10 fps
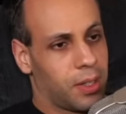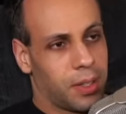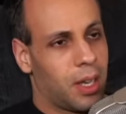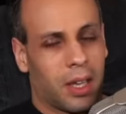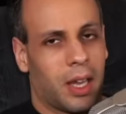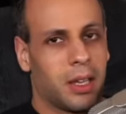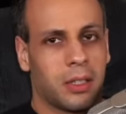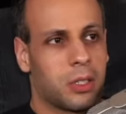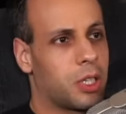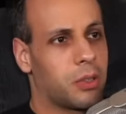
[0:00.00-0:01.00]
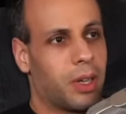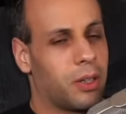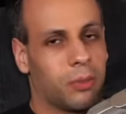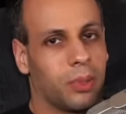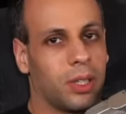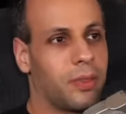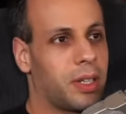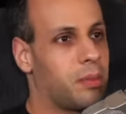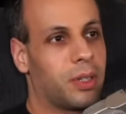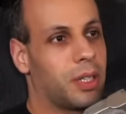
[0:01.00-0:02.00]
I, I genuinely I don't believe
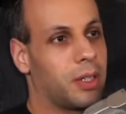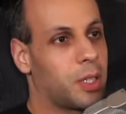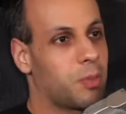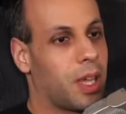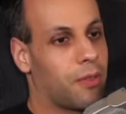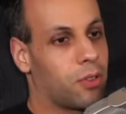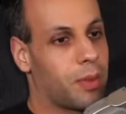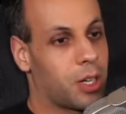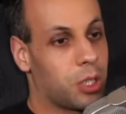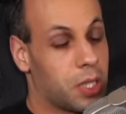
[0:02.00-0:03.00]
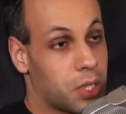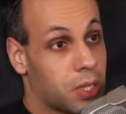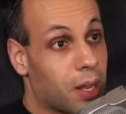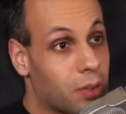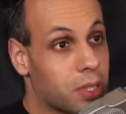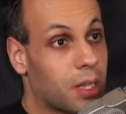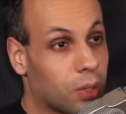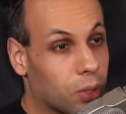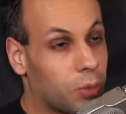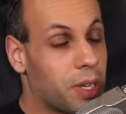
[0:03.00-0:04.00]
anybody on this platform actually stares at that
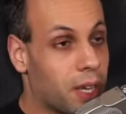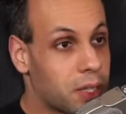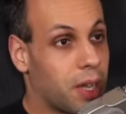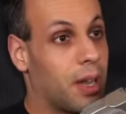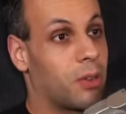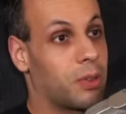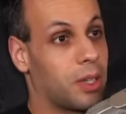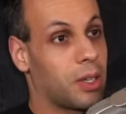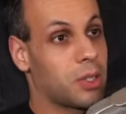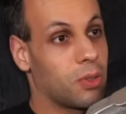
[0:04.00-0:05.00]
little OBS counter and thinks,